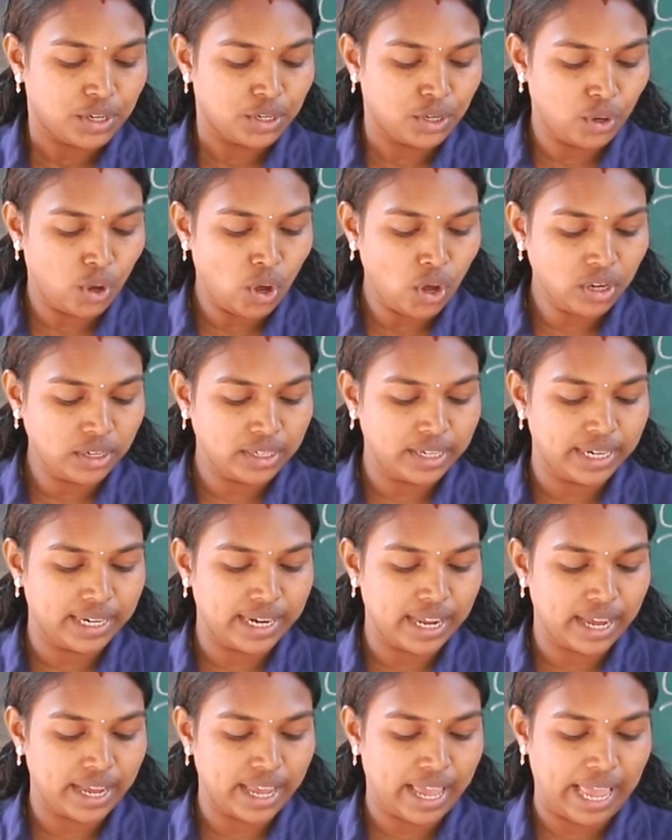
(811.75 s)
nor
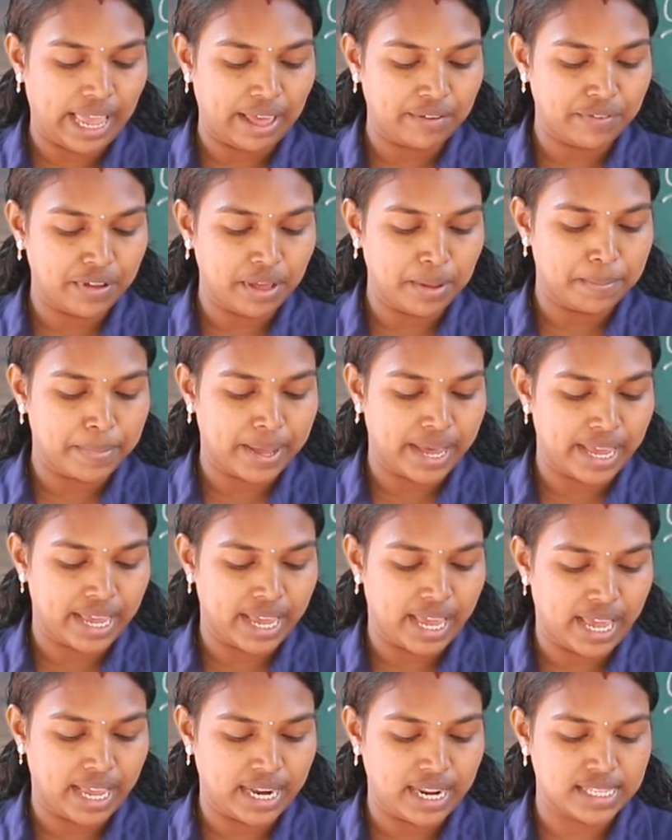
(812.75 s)
did I ever
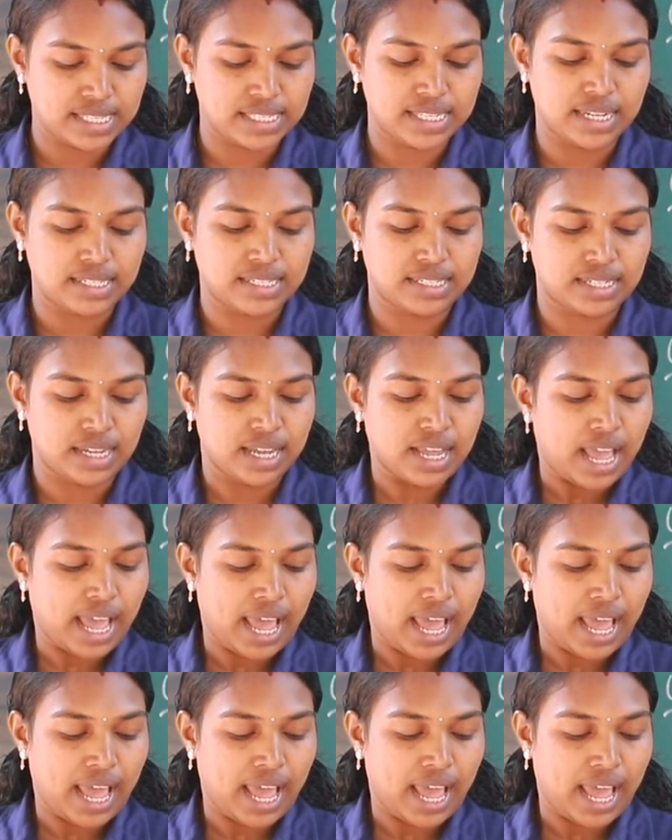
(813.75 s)
buy any such.